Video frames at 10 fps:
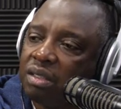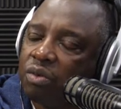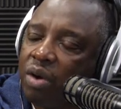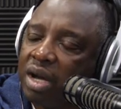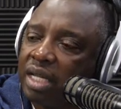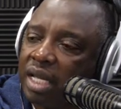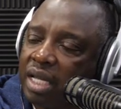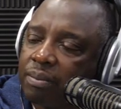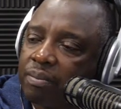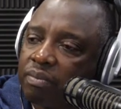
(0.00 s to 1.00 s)
one
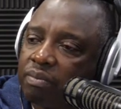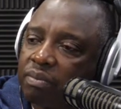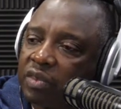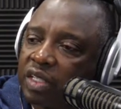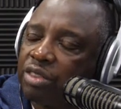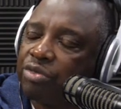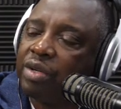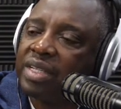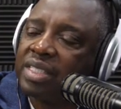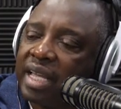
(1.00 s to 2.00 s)
day, and 3
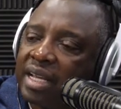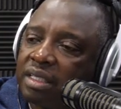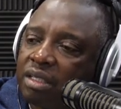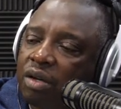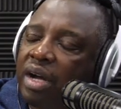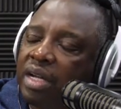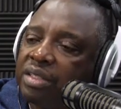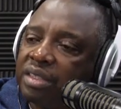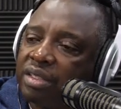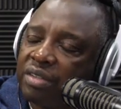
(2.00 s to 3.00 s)
weeks later, your
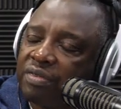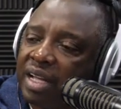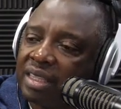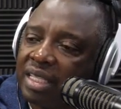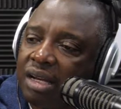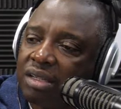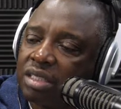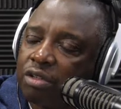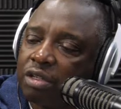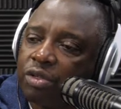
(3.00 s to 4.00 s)

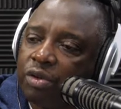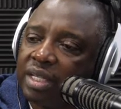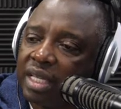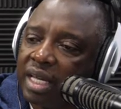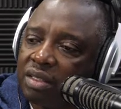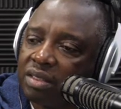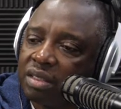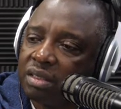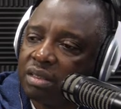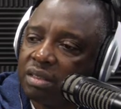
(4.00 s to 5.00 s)
$135,000 worth
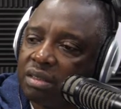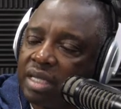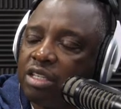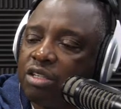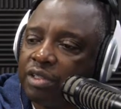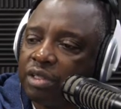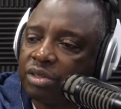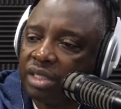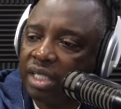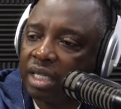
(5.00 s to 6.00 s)
$20,000. Now you feel
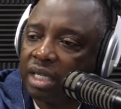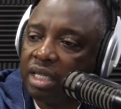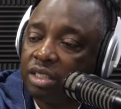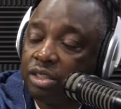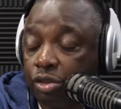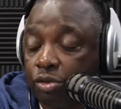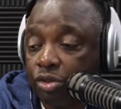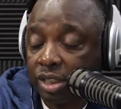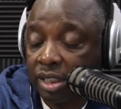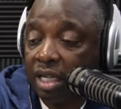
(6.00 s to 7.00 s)
sick. Should you
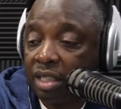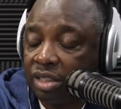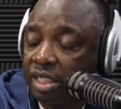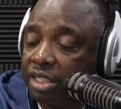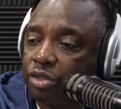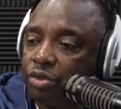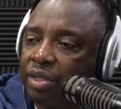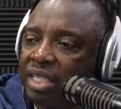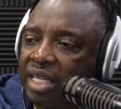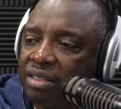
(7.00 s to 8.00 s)
sell and just get your
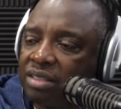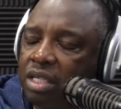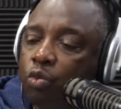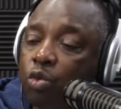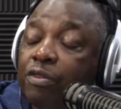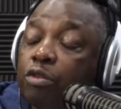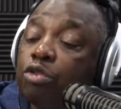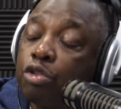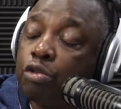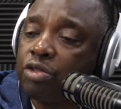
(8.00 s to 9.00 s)
$20,000? Well, if you
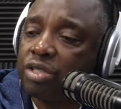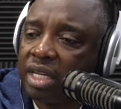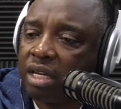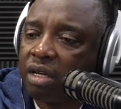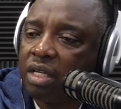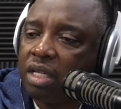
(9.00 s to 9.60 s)
do sell,